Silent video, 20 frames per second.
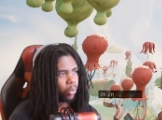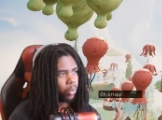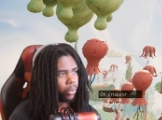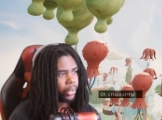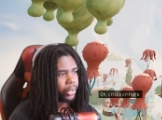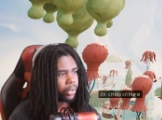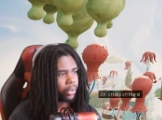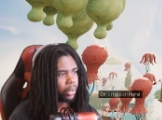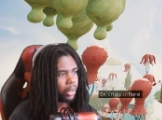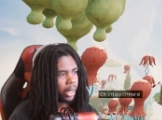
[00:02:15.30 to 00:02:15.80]
in
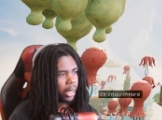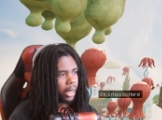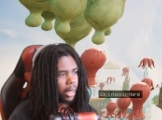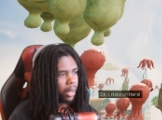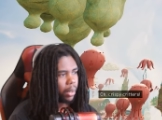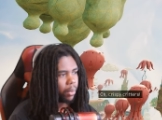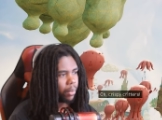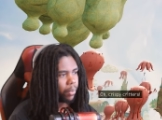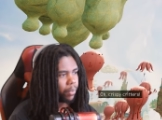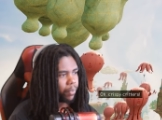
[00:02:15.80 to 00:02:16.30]
Wonderland. Oh,
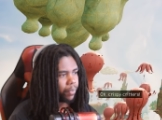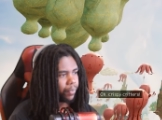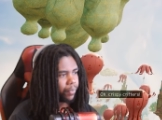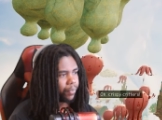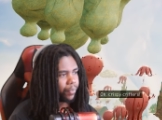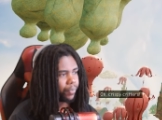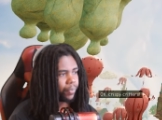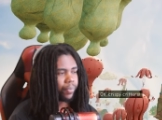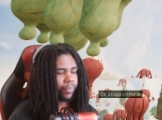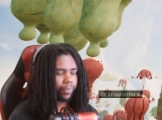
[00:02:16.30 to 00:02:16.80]
crispy
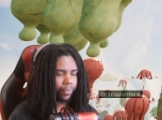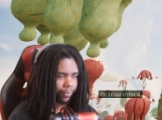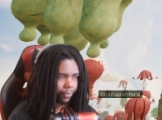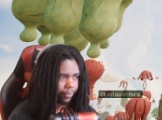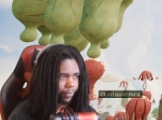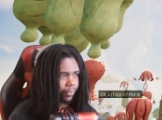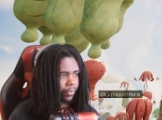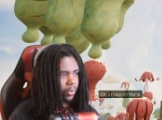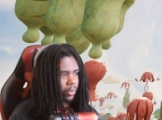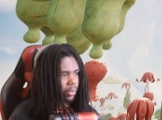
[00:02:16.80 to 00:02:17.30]

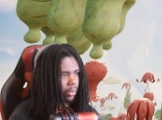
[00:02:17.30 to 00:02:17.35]
critters.